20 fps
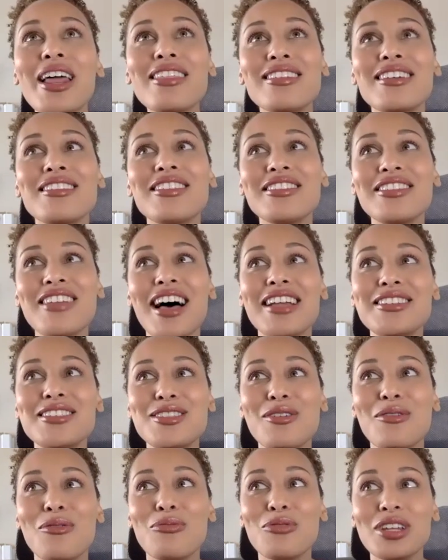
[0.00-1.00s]
think that's
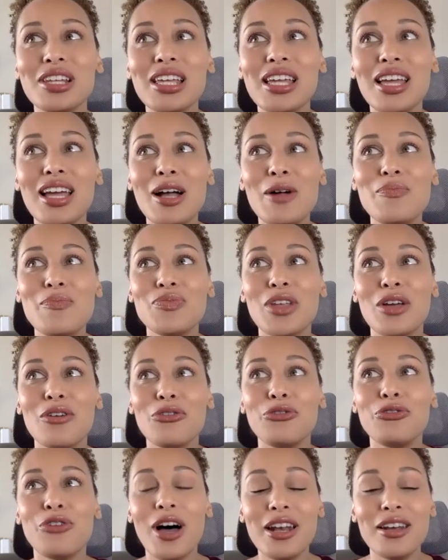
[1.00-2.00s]
the really
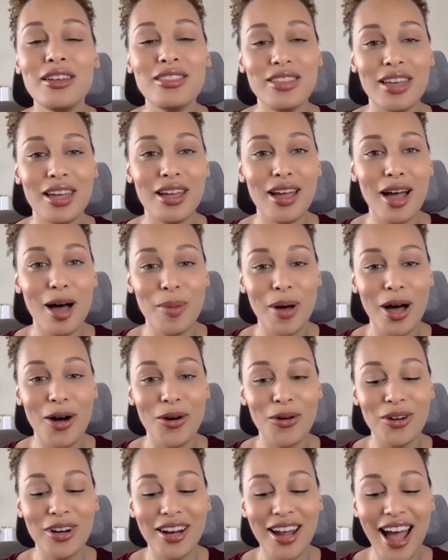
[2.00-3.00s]
fun thing
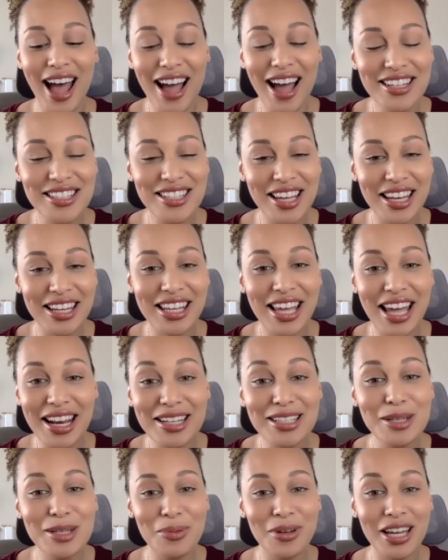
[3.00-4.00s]
about acting and
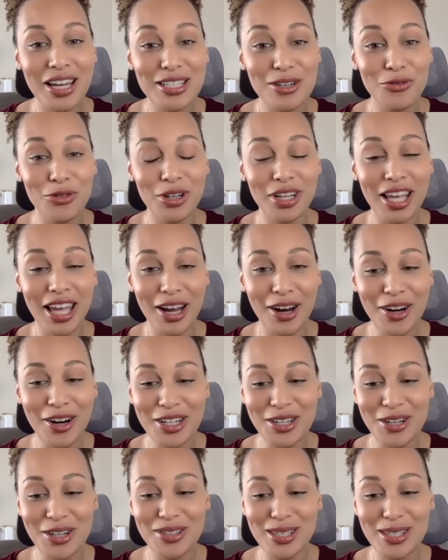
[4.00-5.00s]
getting to play different
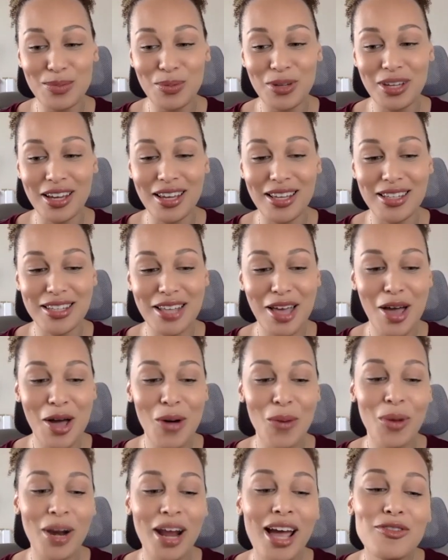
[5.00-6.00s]
characters, is because
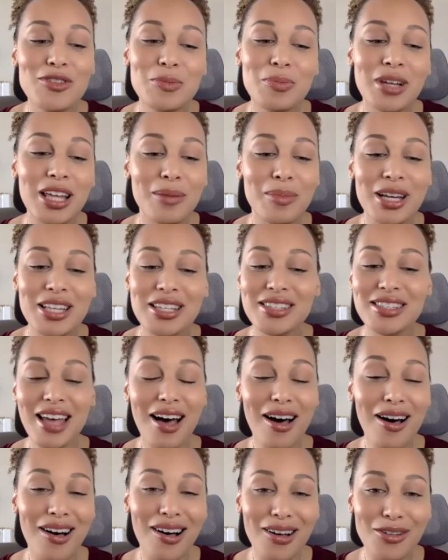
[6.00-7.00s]
when I have to play
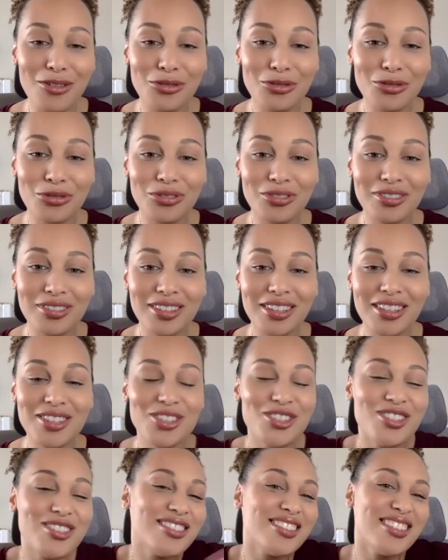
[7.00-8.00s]
myself, it's
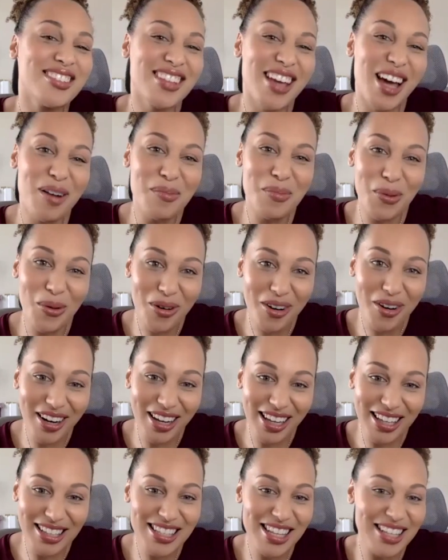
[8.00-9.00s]
kind of
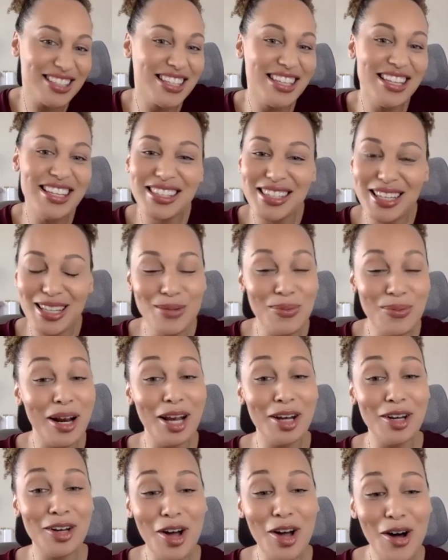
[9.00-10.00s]
boring. It's mm-hmm. easy. It's what I
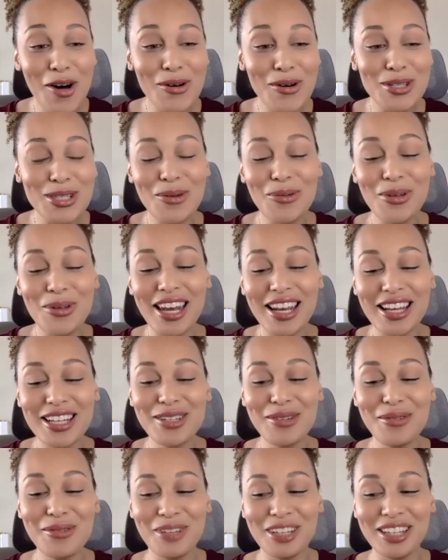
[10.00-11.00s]
know. So getting
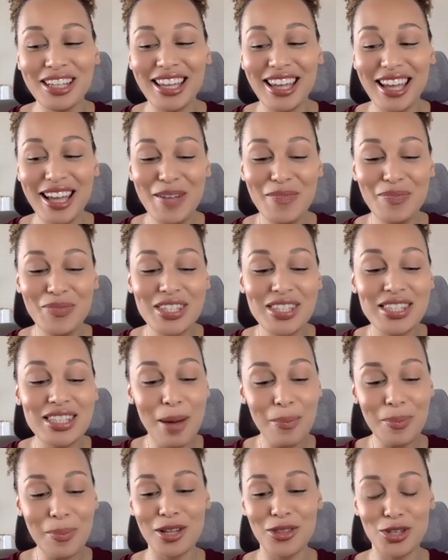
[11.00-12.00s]
to really
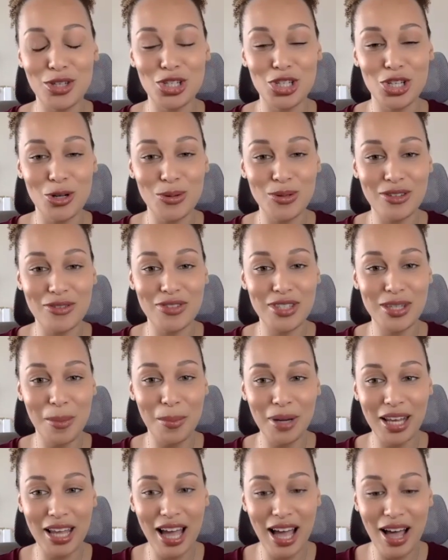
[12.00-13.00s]
step into the shoes of
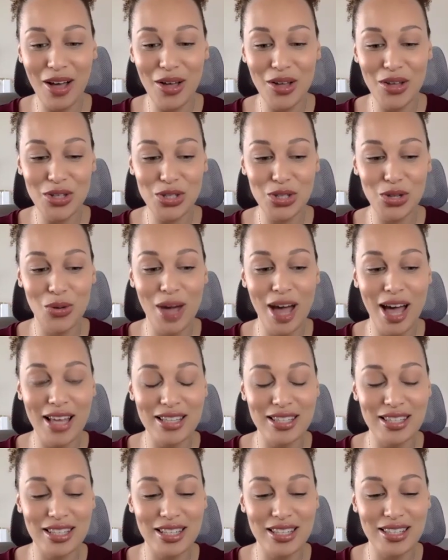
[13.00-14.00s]
somebody else who
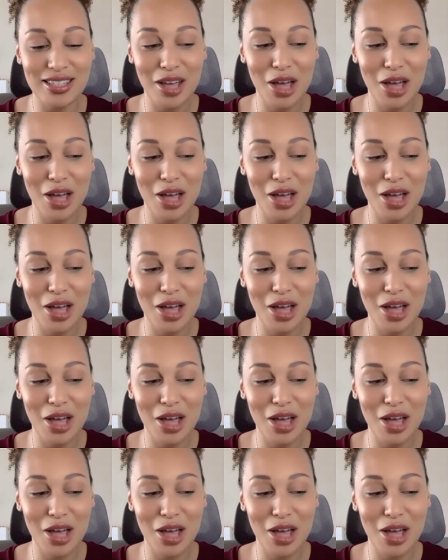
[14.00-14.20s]
has this